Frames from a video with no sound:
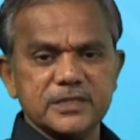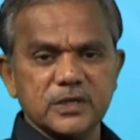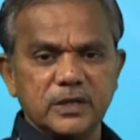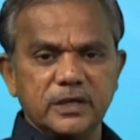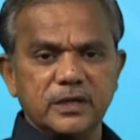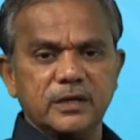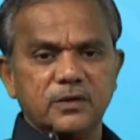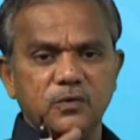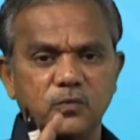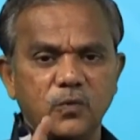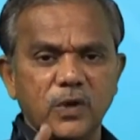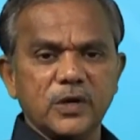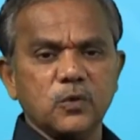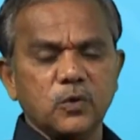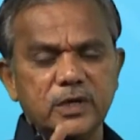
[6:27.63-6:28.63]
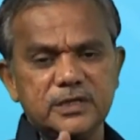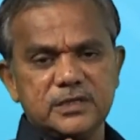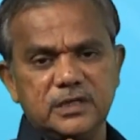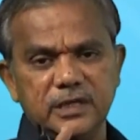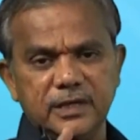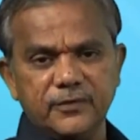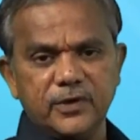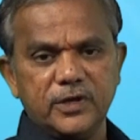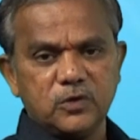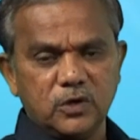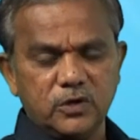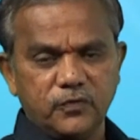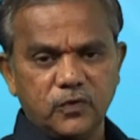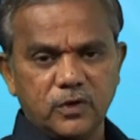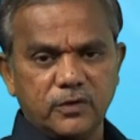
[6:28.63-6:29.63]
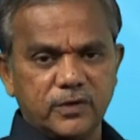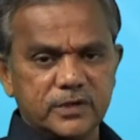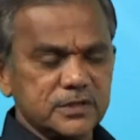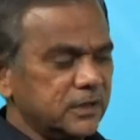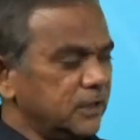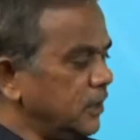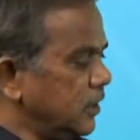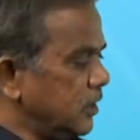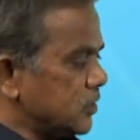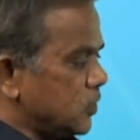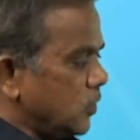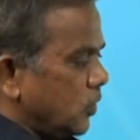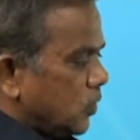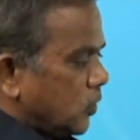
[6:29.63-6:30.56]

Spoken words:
it makes a one rotation in every 24 hours.